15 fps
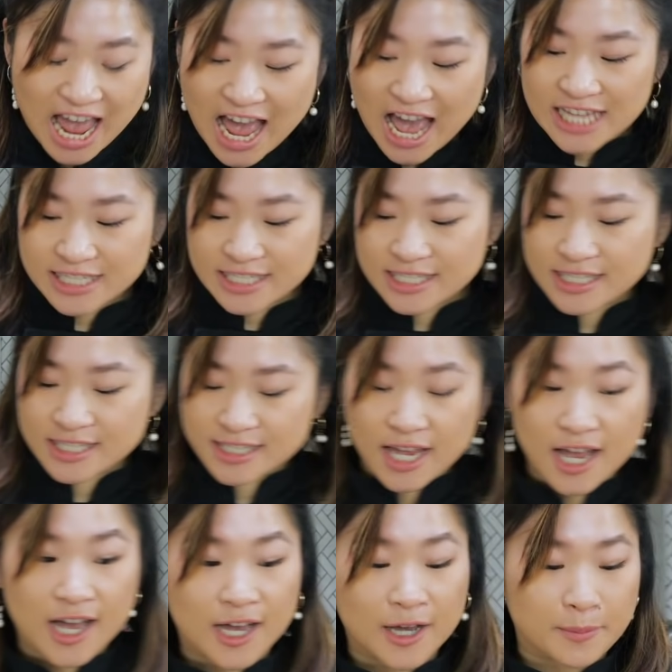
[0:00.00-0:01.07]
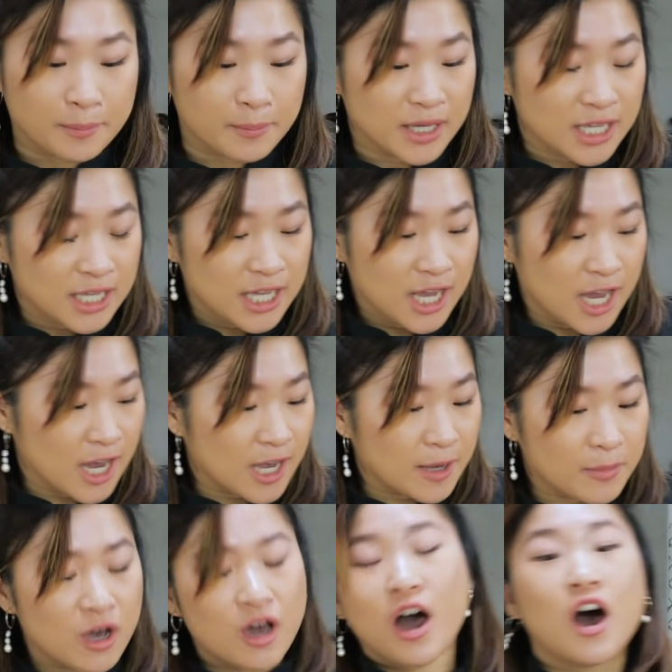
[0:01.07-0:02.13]
add some
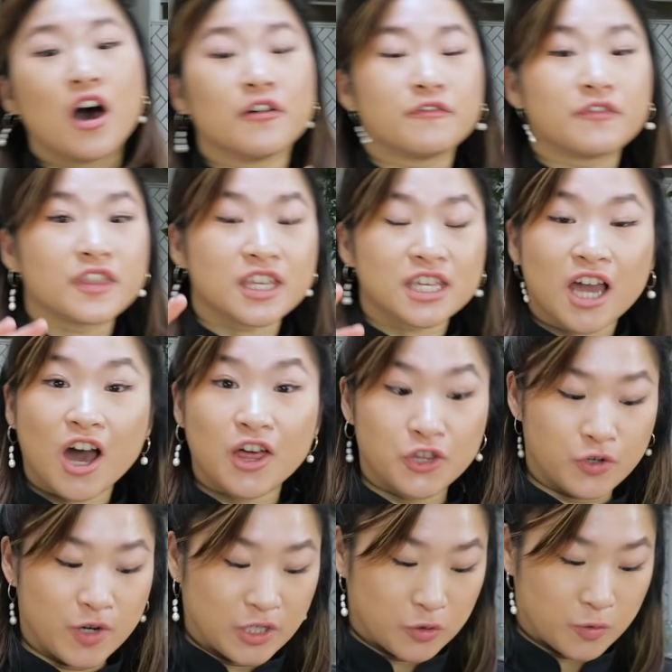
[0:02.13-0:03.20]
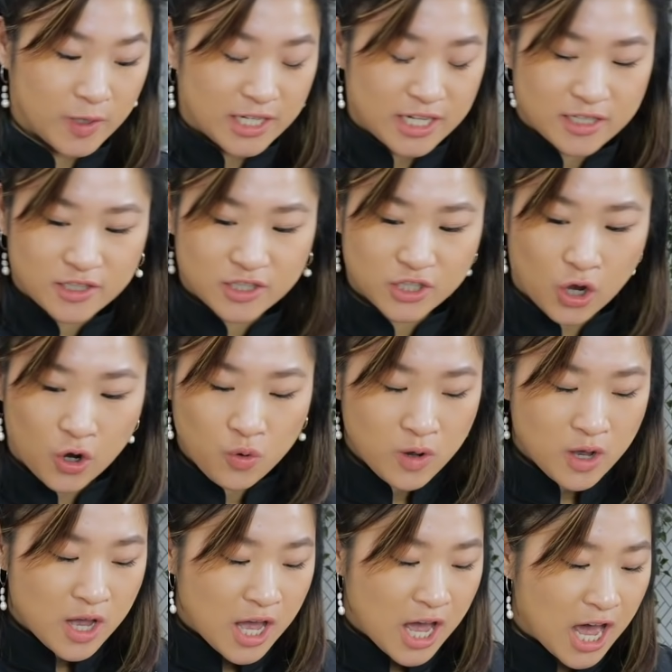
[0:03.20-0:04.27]
of the other ingredients.
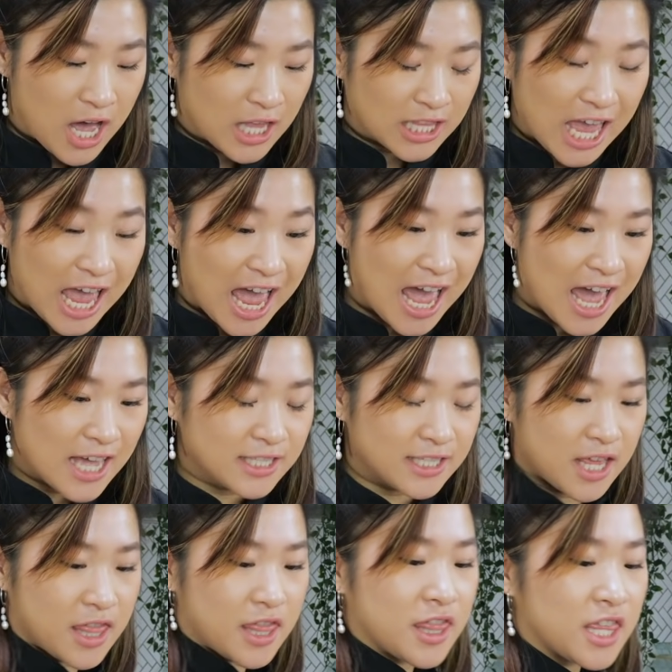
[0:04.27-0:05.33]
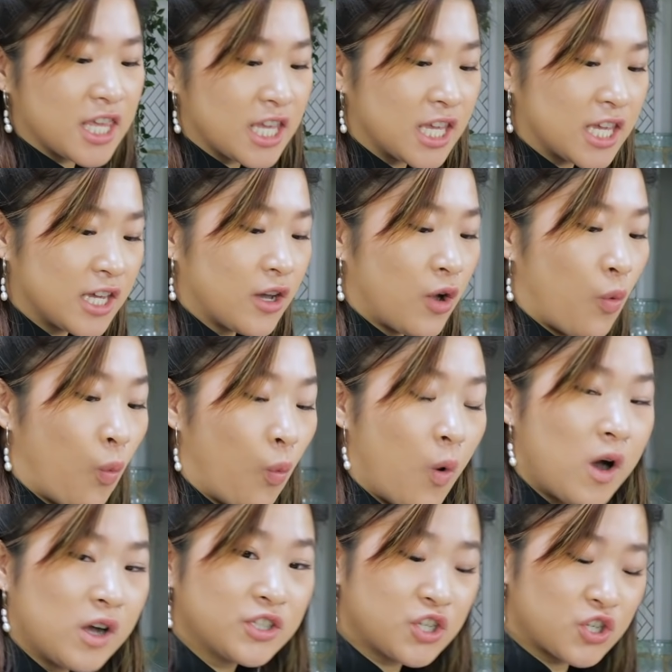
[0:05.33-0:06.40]
So I'll add the
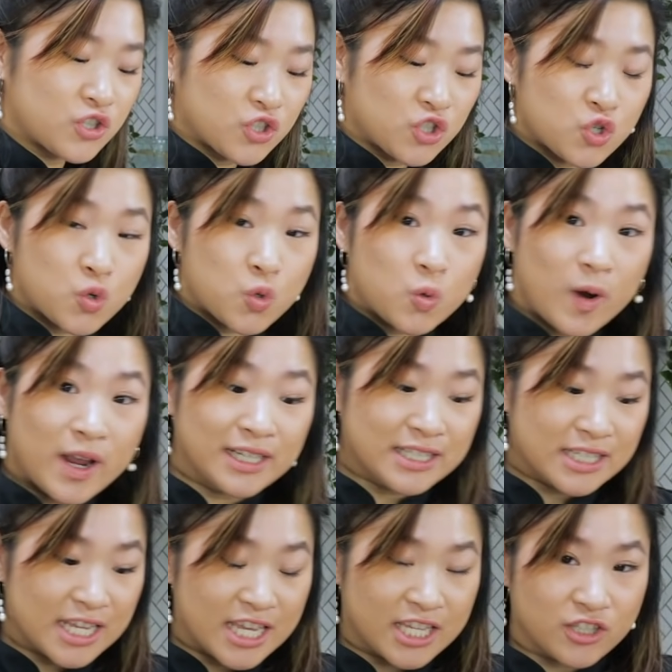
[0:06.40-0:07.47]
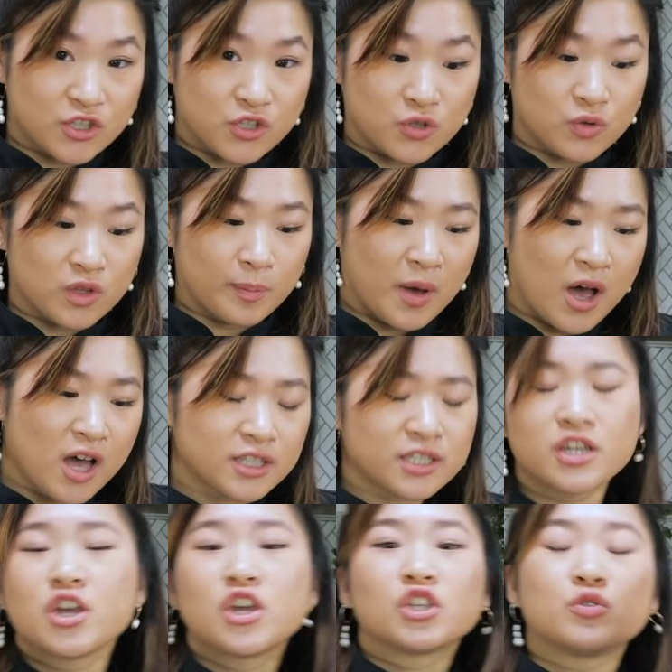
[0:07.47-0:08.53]
water straight into the
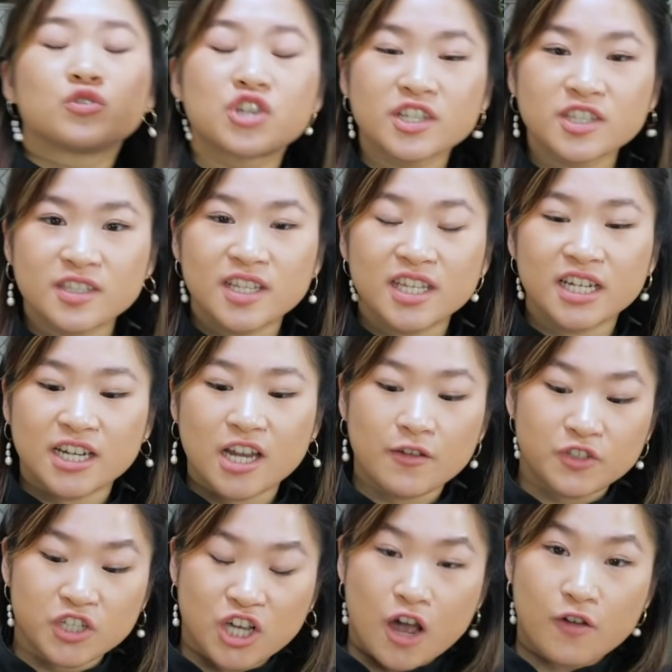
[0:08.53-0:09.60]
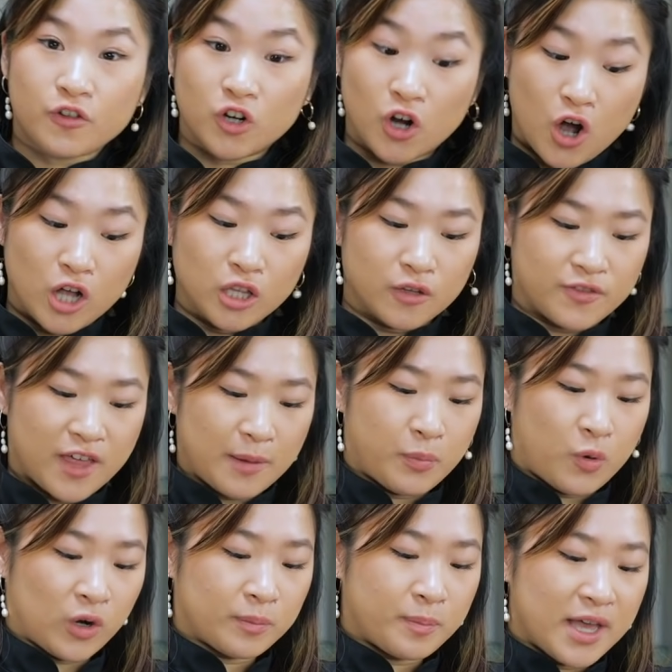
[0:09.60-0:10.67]
pot. You just need enough to cover all of that
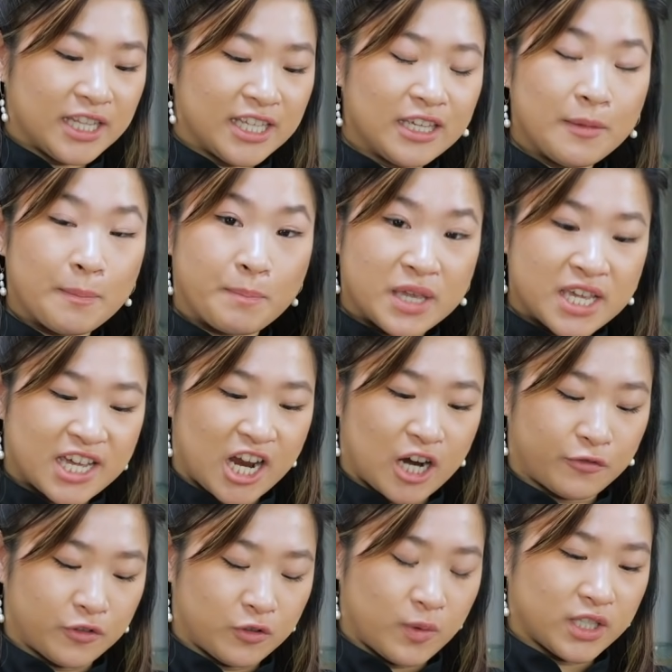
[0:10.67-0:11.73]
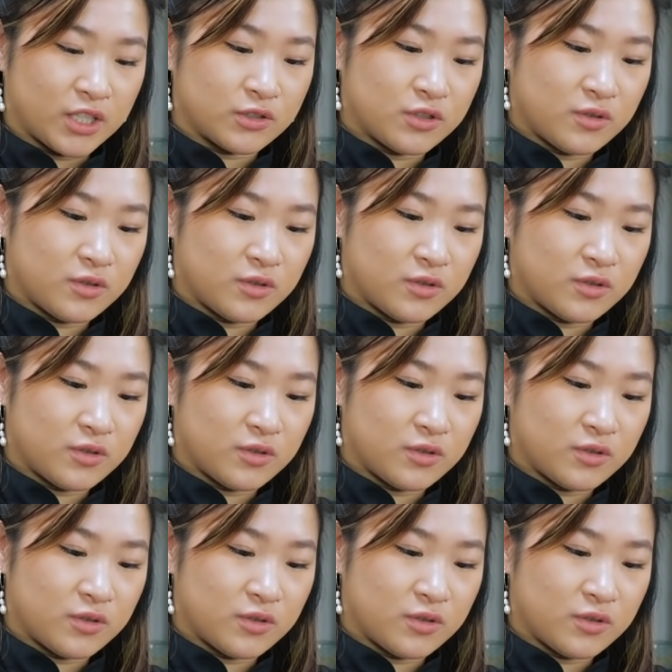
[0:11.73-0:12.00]
pork belly. Be careful when you